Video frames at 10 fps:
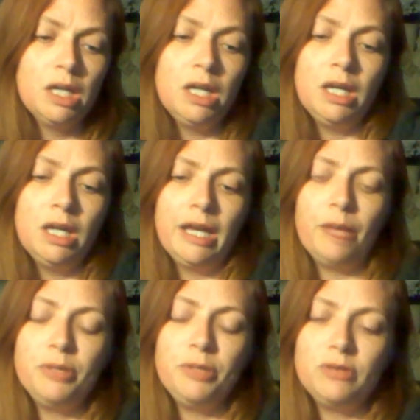help
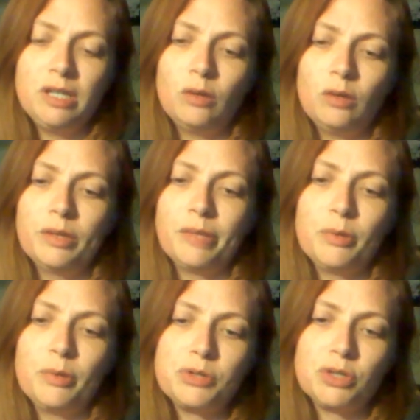you deal with
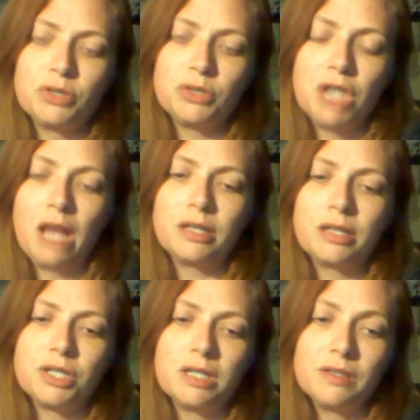emotional
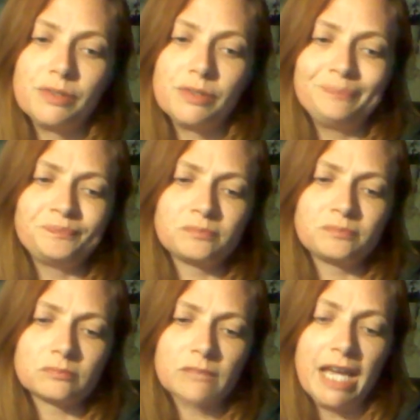challenges.
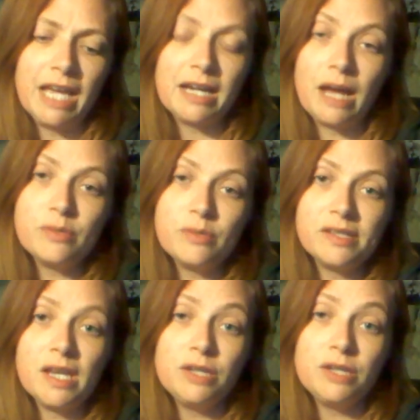And I would
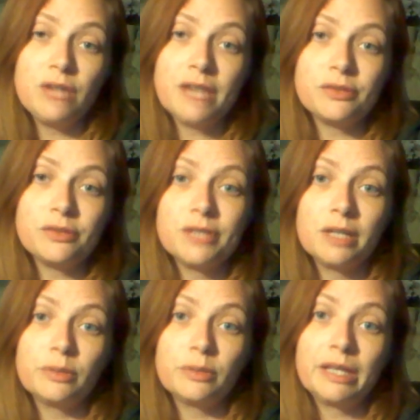say you guys are dealing
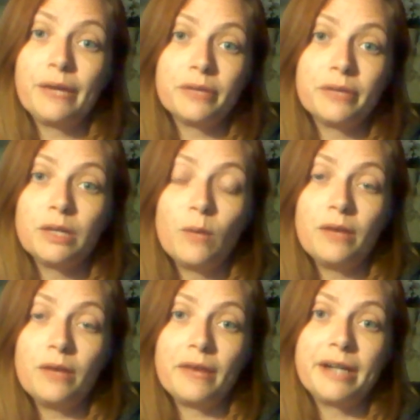with that really well
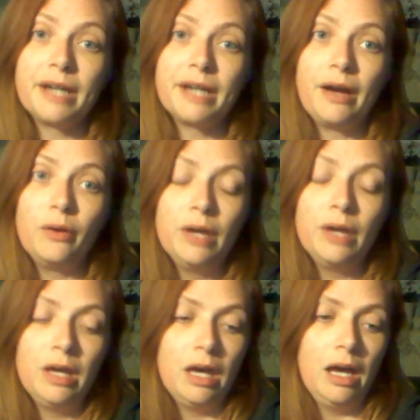right now.
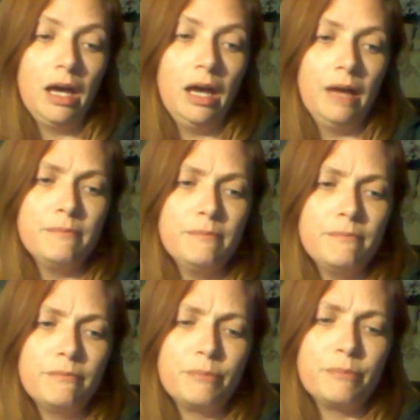
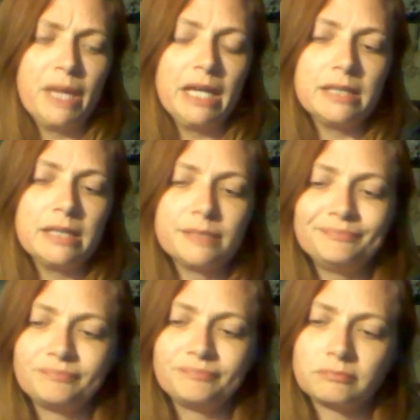But,
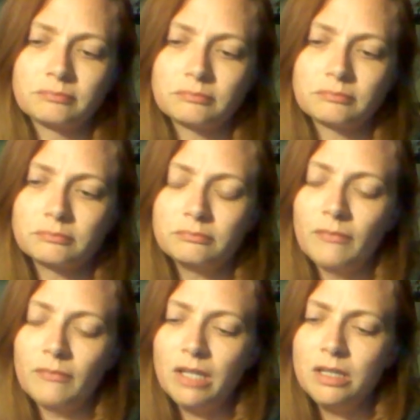
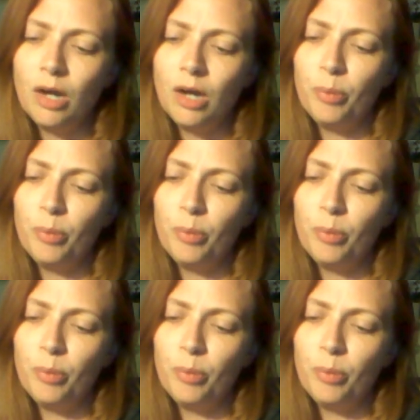you know, part